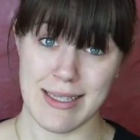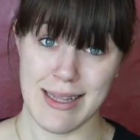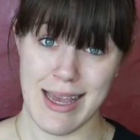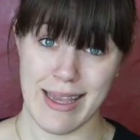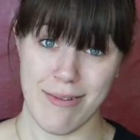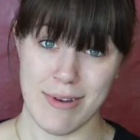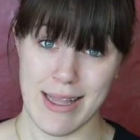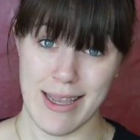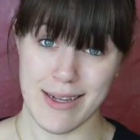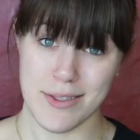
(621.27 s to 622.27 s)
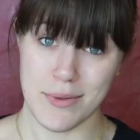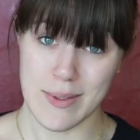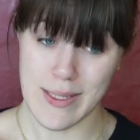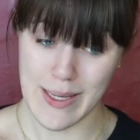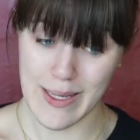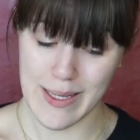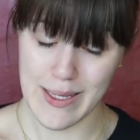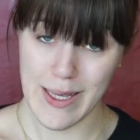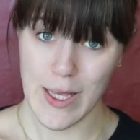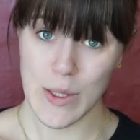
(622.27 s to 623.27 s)
doesn't like it when they get too
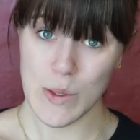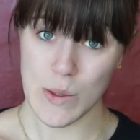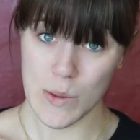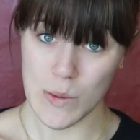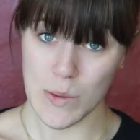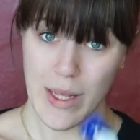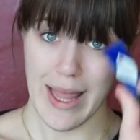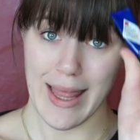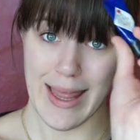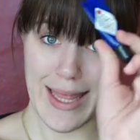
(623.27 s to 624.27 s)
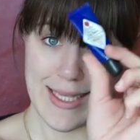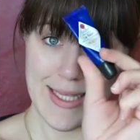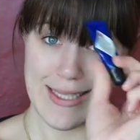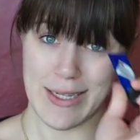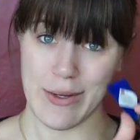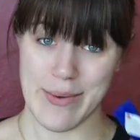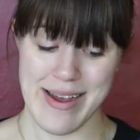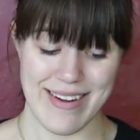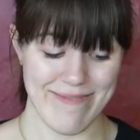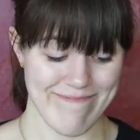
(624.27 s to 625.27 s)
sticky, so this is a good
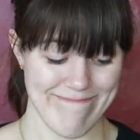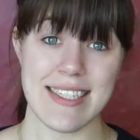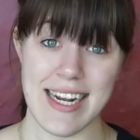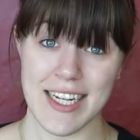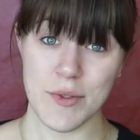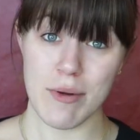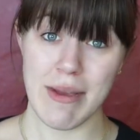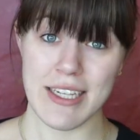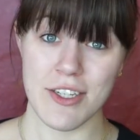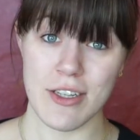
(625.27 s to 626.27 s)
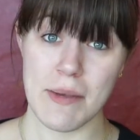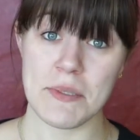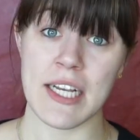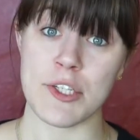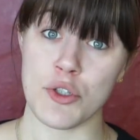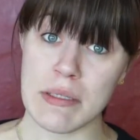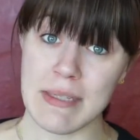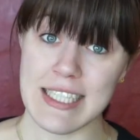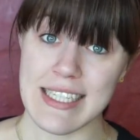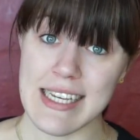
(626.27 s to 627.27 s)
one. This next one makes your lips
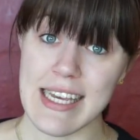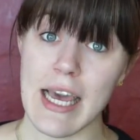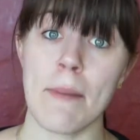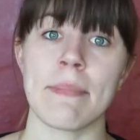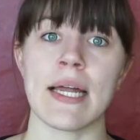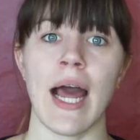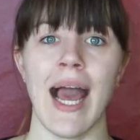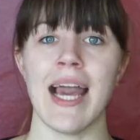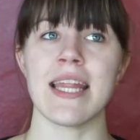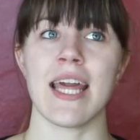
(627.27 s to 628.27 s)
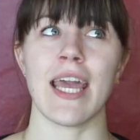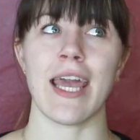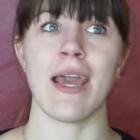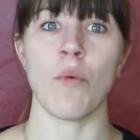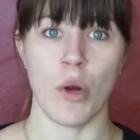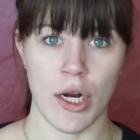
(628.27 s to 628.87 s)
extremely sticky, but I think it